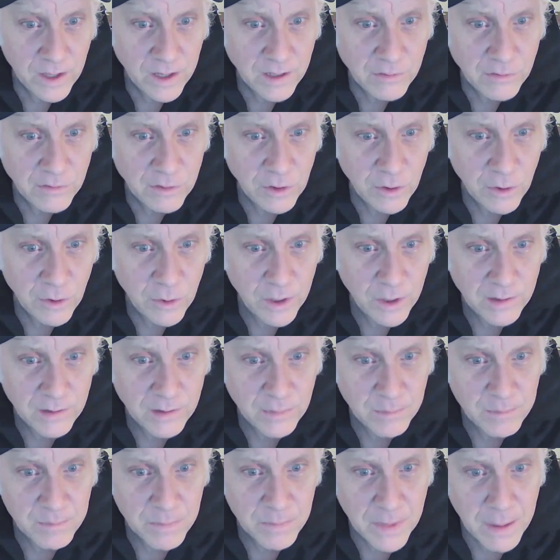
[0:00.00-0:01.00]
What are they
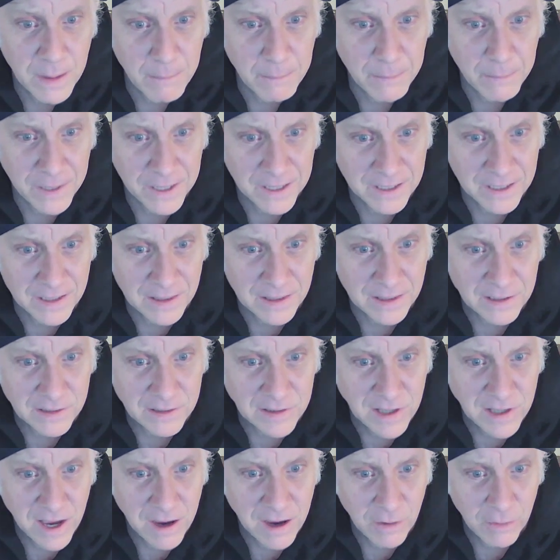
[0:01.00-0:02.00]
doing,
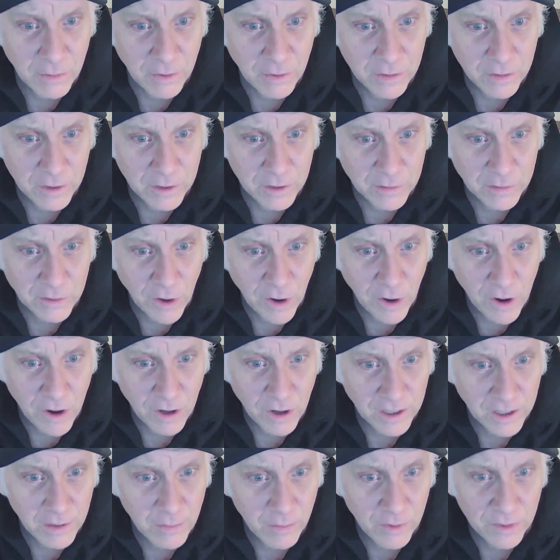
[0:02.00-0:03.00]
pinning the tail on the
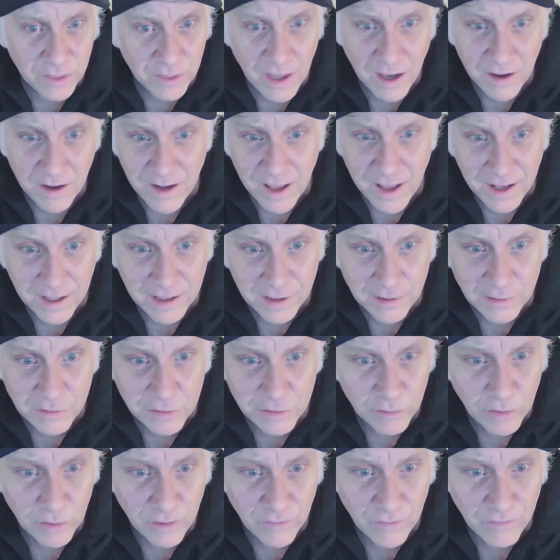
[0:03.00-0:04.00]
donkey without
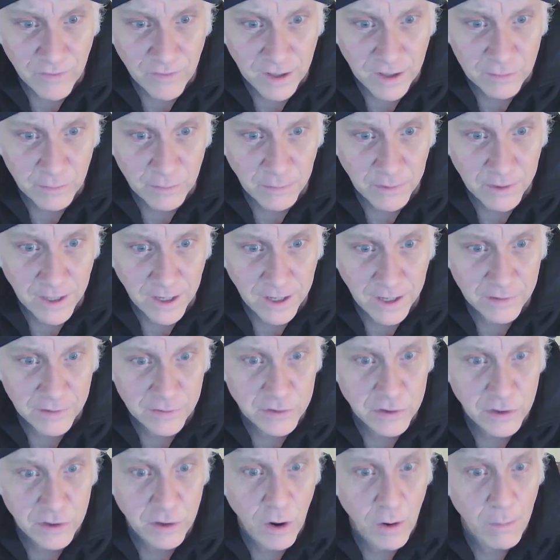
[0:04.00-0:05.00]
any sort of
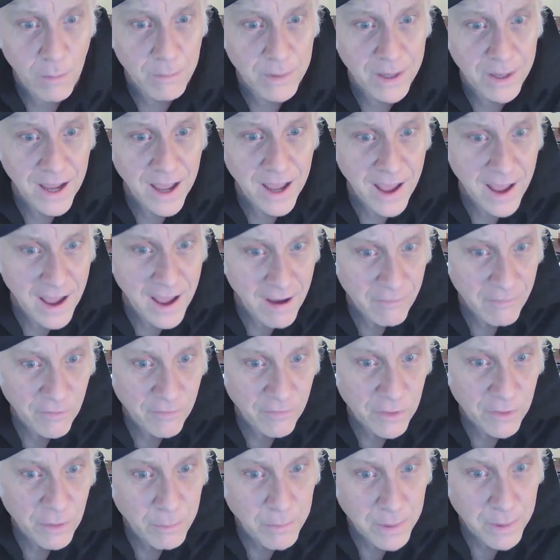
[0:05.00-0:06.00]
explanation on
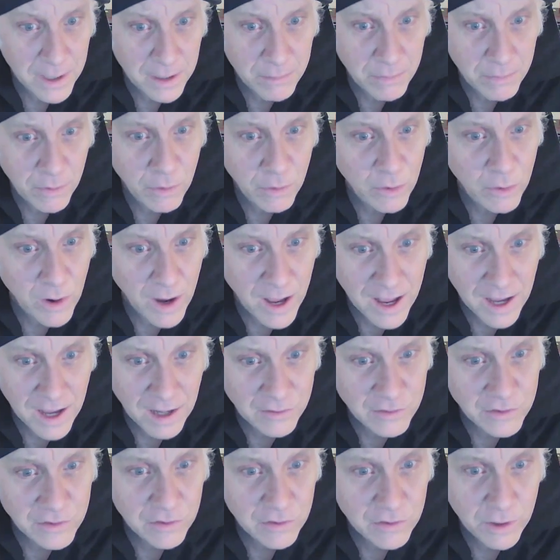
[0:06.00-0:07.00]
behalf of the people
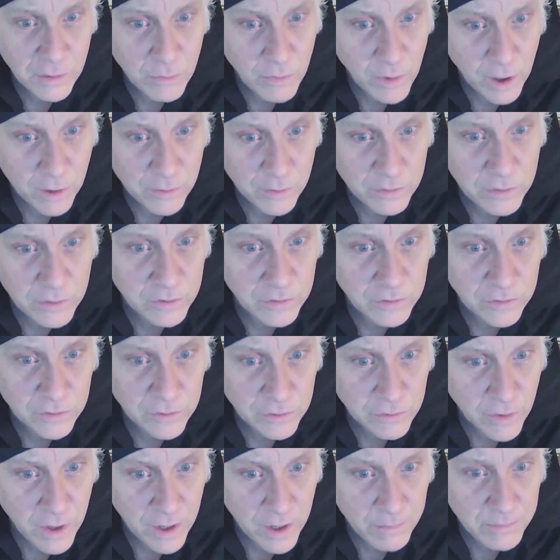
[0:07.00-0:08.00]
who actually wrote
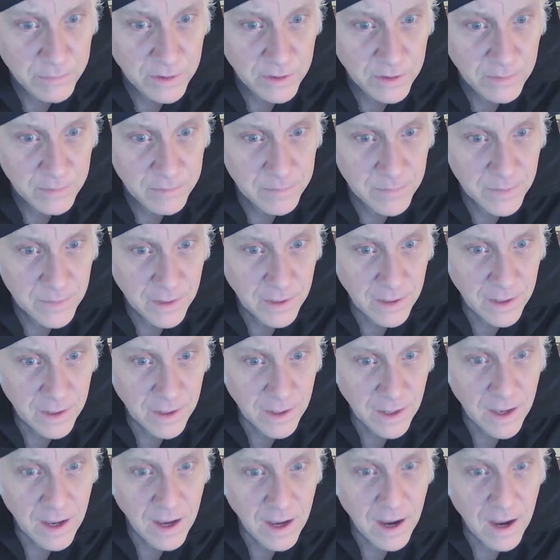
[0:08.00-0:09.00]
the script?
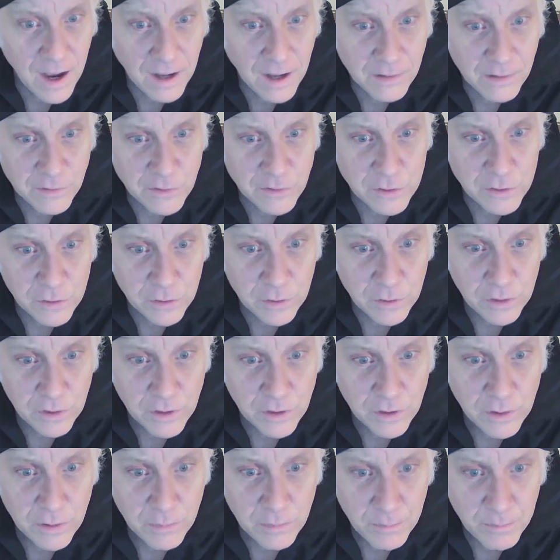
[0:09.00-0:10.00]
I
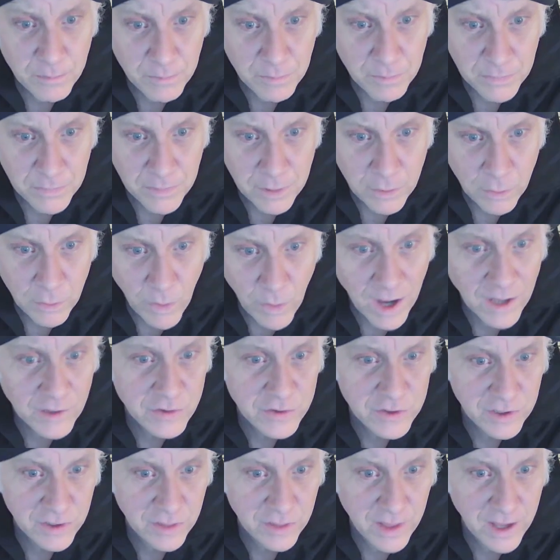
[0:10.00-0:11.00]
should
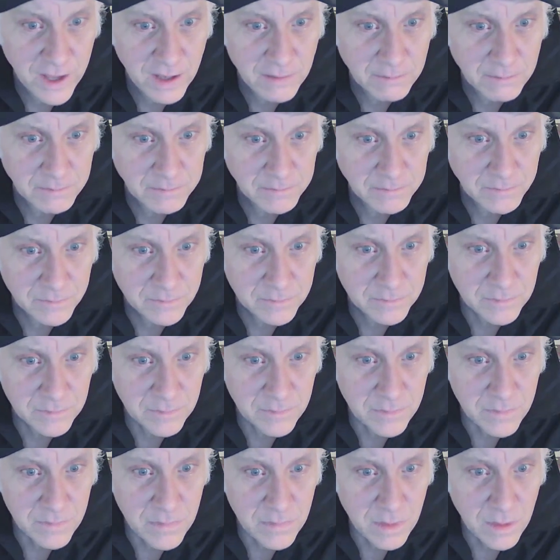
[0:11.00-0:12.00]
question that.
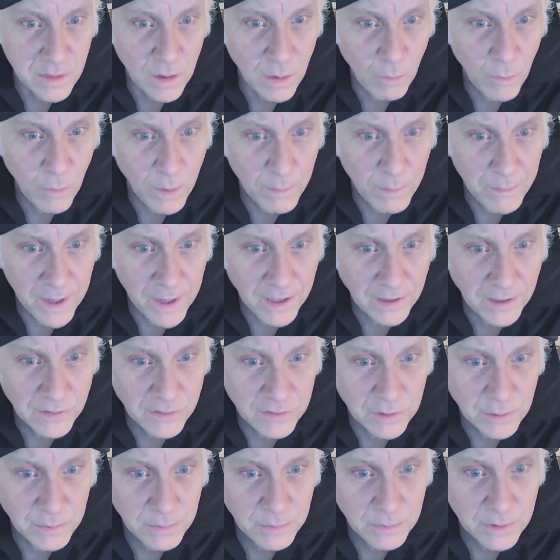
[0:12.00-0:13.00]
What
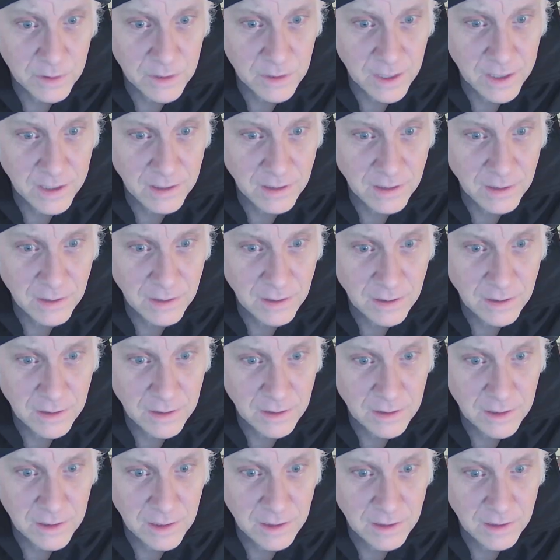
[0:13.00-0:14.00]
makes them think
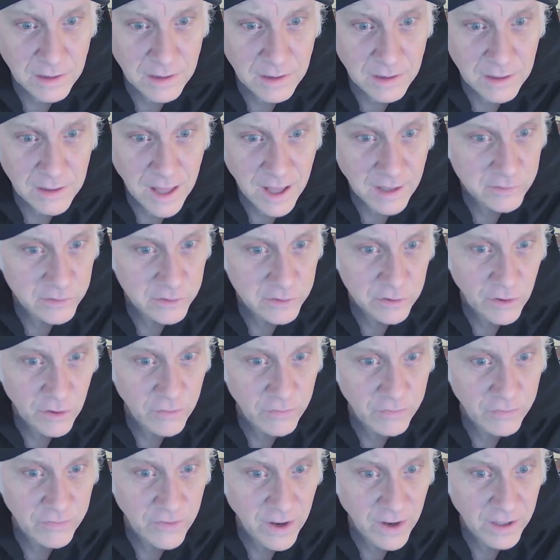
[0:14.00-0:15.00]
that
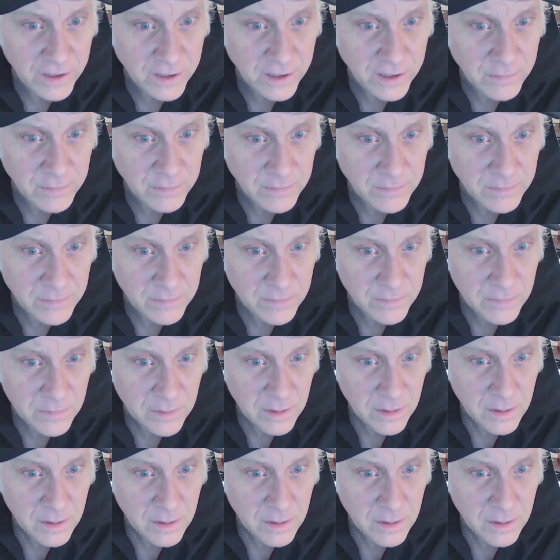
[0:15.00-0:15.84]
that's so funny?